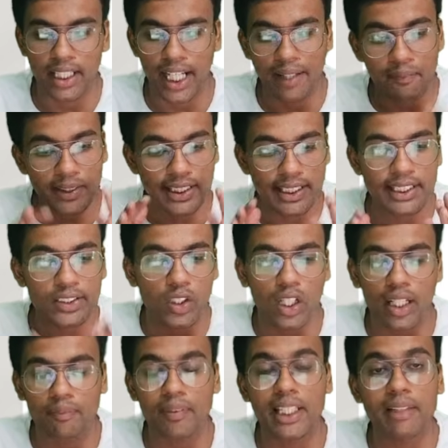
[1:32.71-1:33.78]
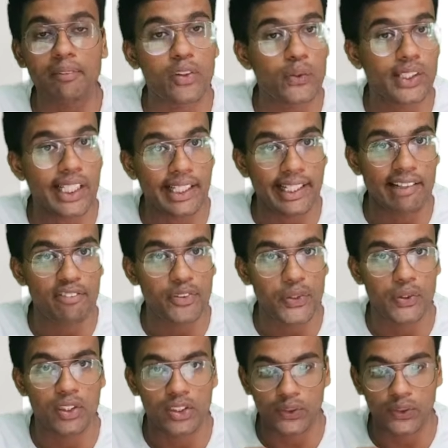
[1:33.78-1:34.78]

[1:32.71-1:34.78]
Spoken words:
IBC is not applicable to the individuals.